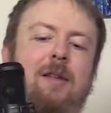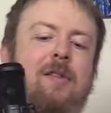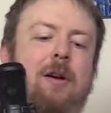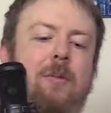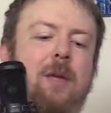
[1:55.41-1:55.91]

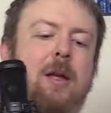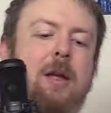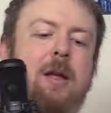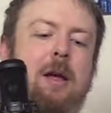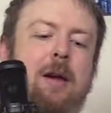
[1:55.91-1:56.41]
So
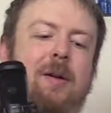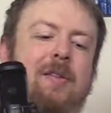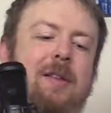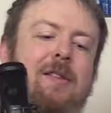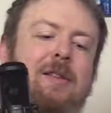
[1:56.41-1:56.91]
anyways,
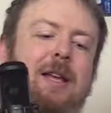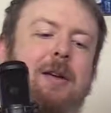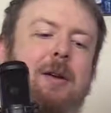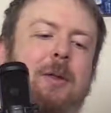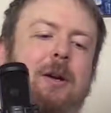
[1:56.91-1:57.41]
let's take
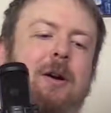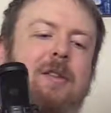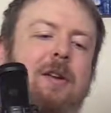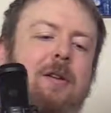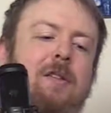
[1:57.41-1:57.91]
a look at the
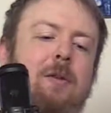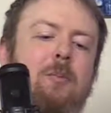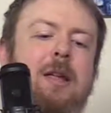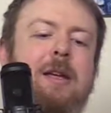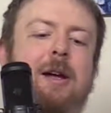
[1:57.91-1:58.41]
cards here. So
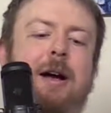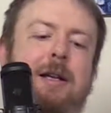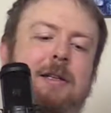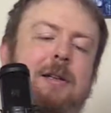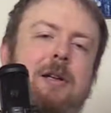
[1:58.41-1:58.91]
we
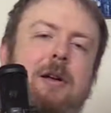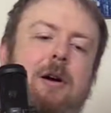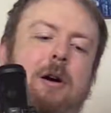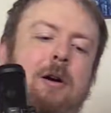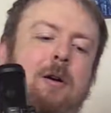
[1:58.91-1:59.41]
got
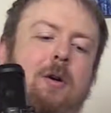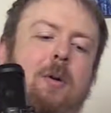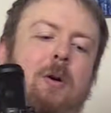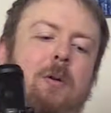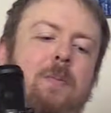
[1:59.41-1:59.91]
our
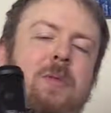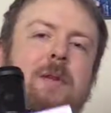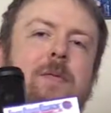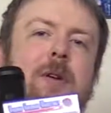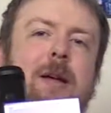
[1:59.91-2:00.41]
normal
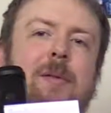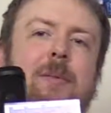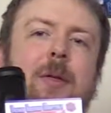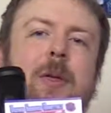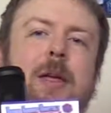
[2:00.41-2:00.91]
Video Games
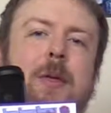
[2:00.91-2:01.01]
Monthly.